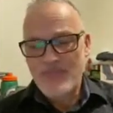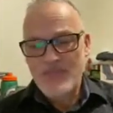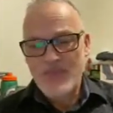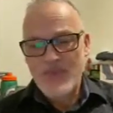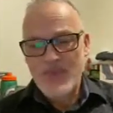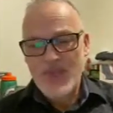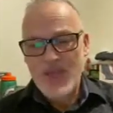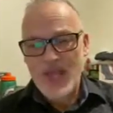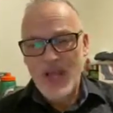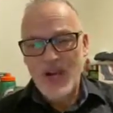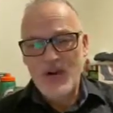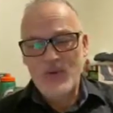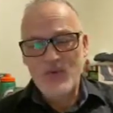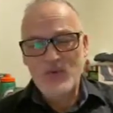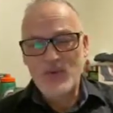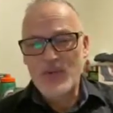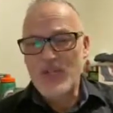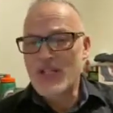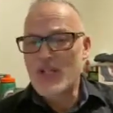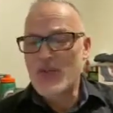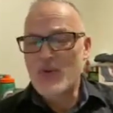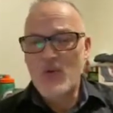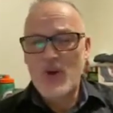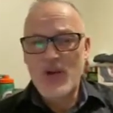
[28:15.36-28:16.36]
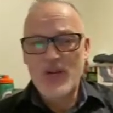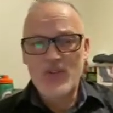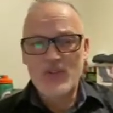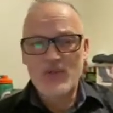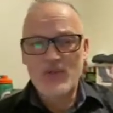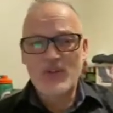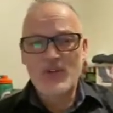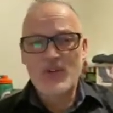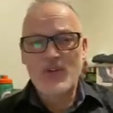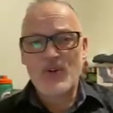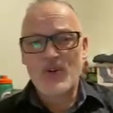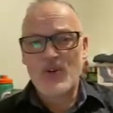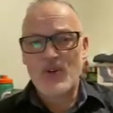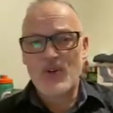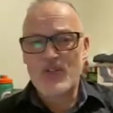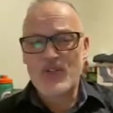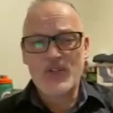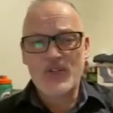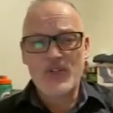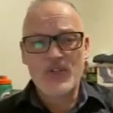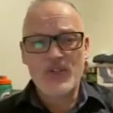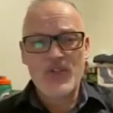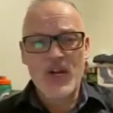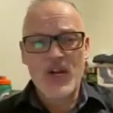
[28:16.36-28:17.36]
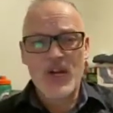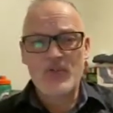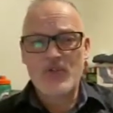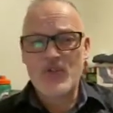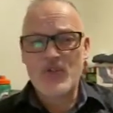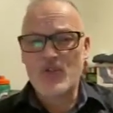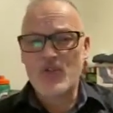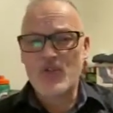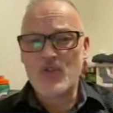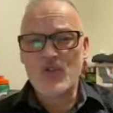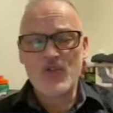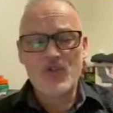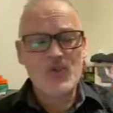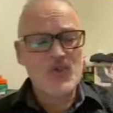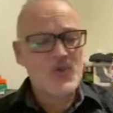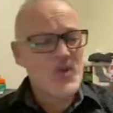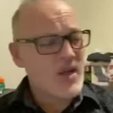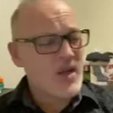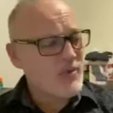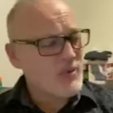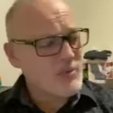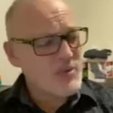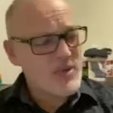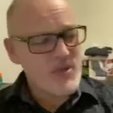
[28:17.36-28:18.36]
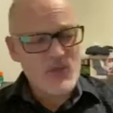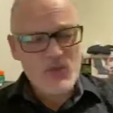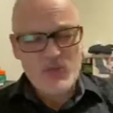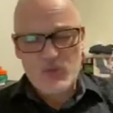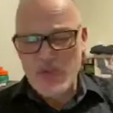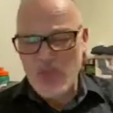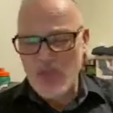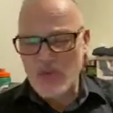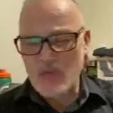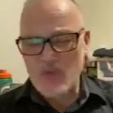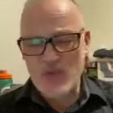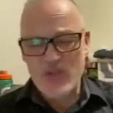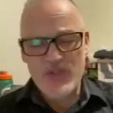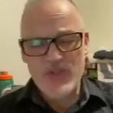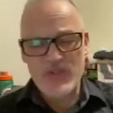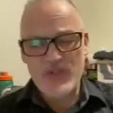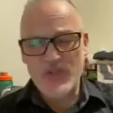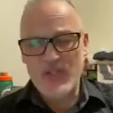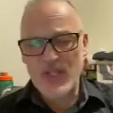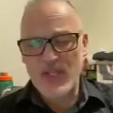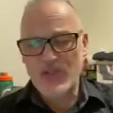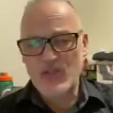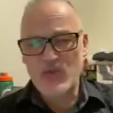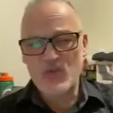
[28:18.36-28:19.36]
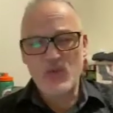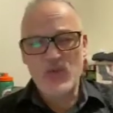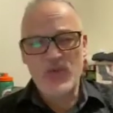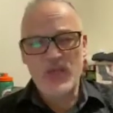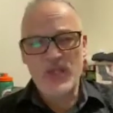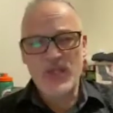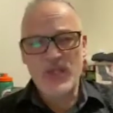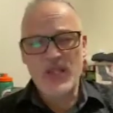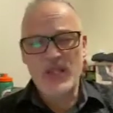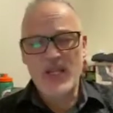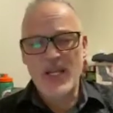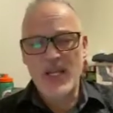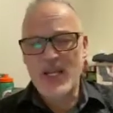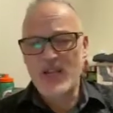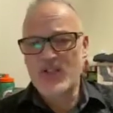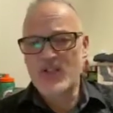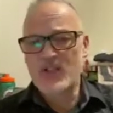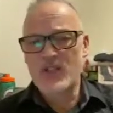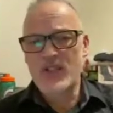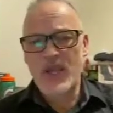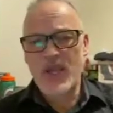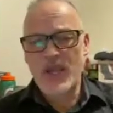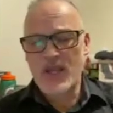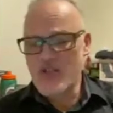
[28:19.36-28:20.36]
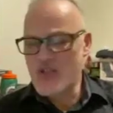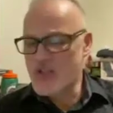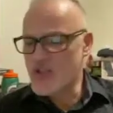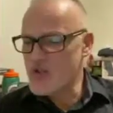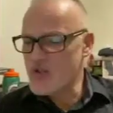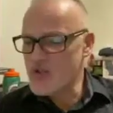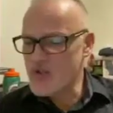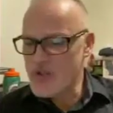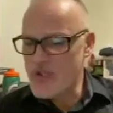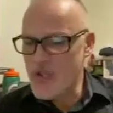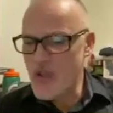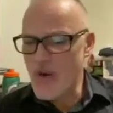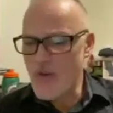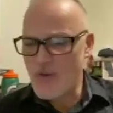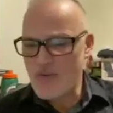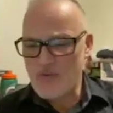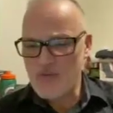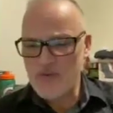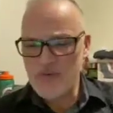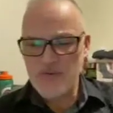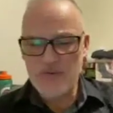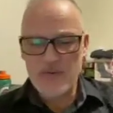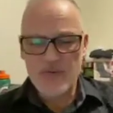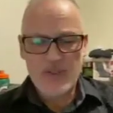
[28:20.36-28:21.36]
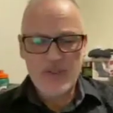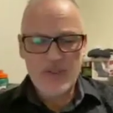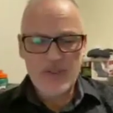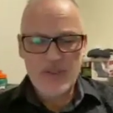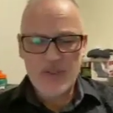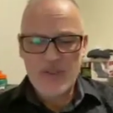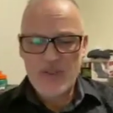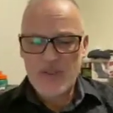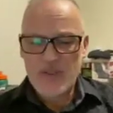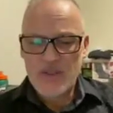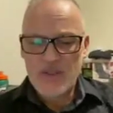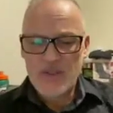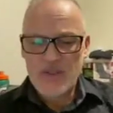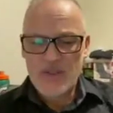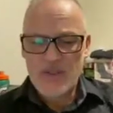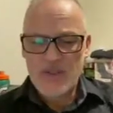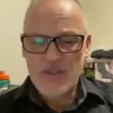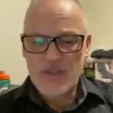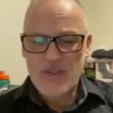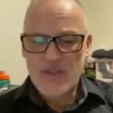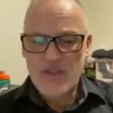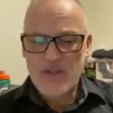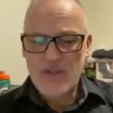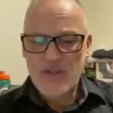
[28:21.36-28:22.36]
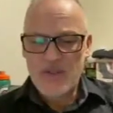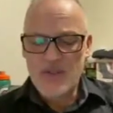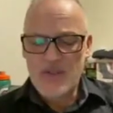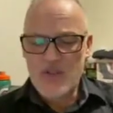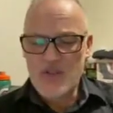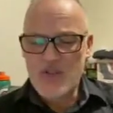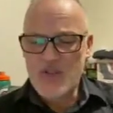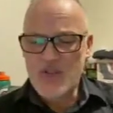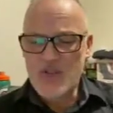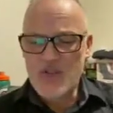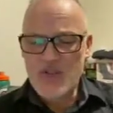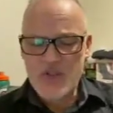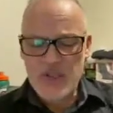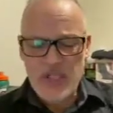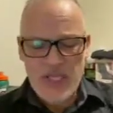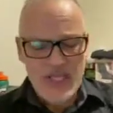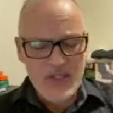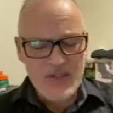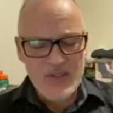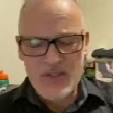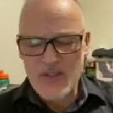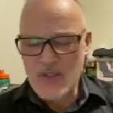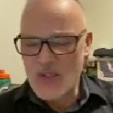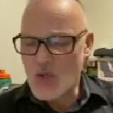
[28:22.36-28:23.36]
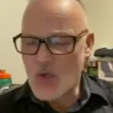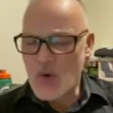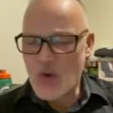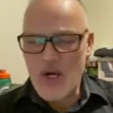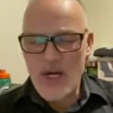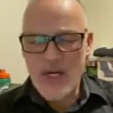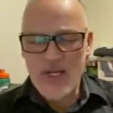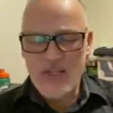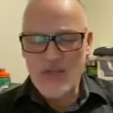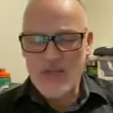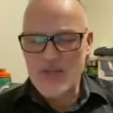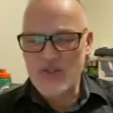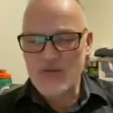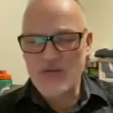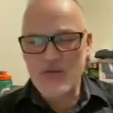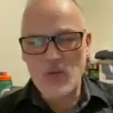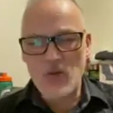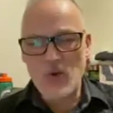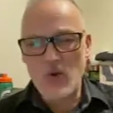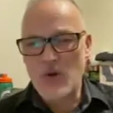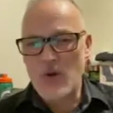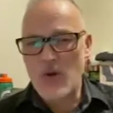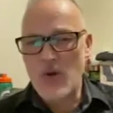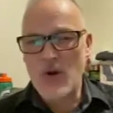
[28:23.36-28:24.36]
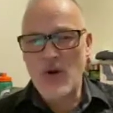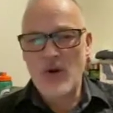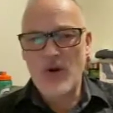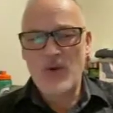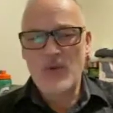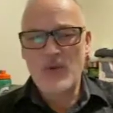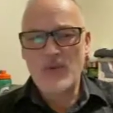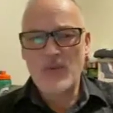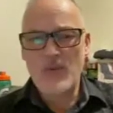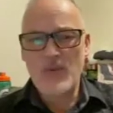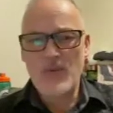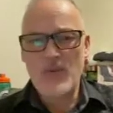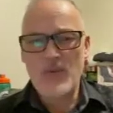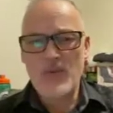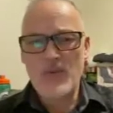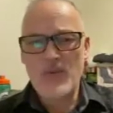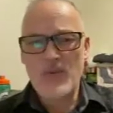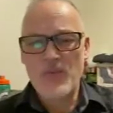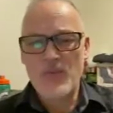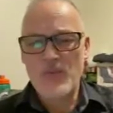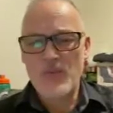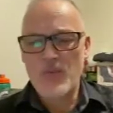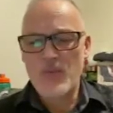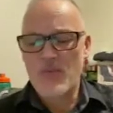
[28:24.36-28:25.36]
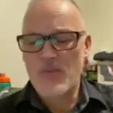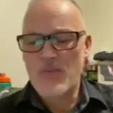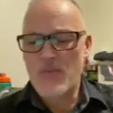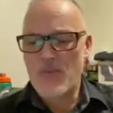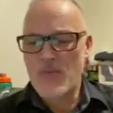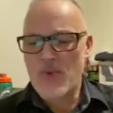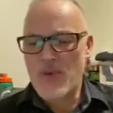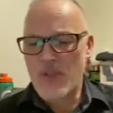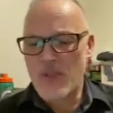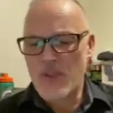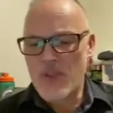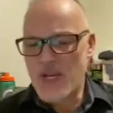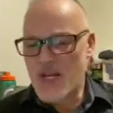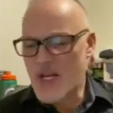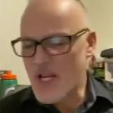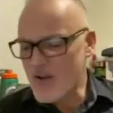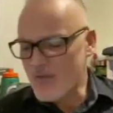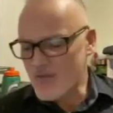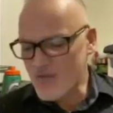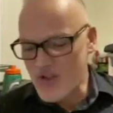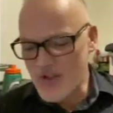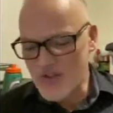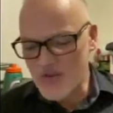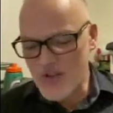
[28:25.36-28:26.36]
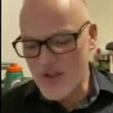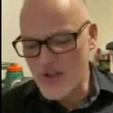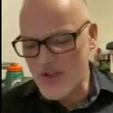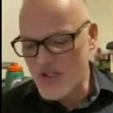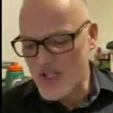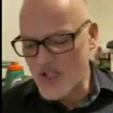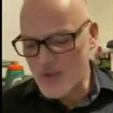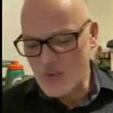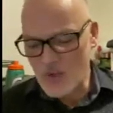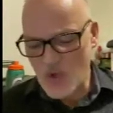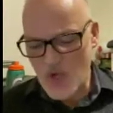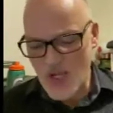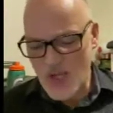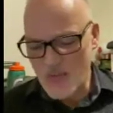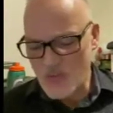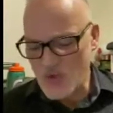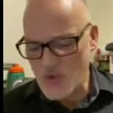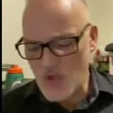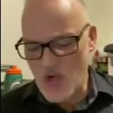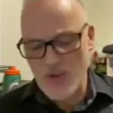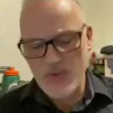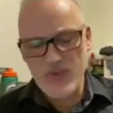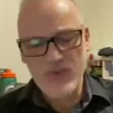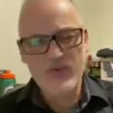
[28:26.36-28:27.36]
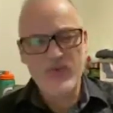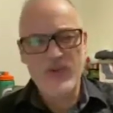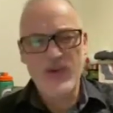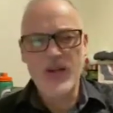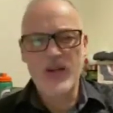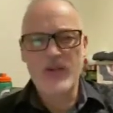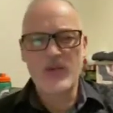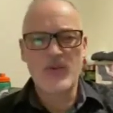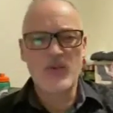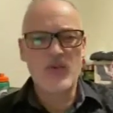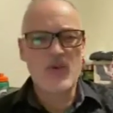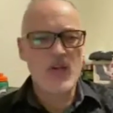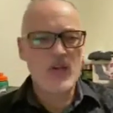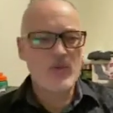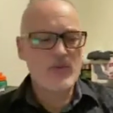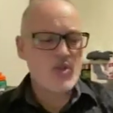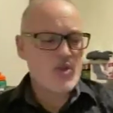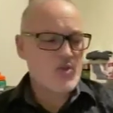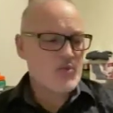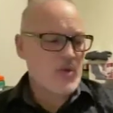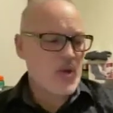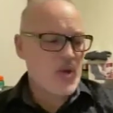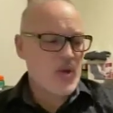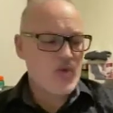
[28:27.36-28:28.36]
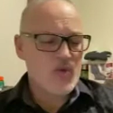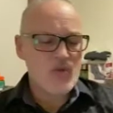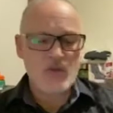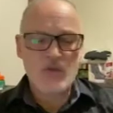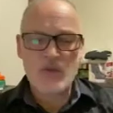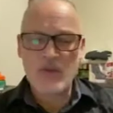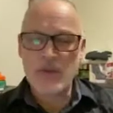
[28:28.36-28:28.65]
I really want to encourage you to grab a journal and grab a piece of paper this next week and ask ask yourself. Just just sit in the quietness of your own heart. And then after you've done that, perhaps grab a friend, grab your spouse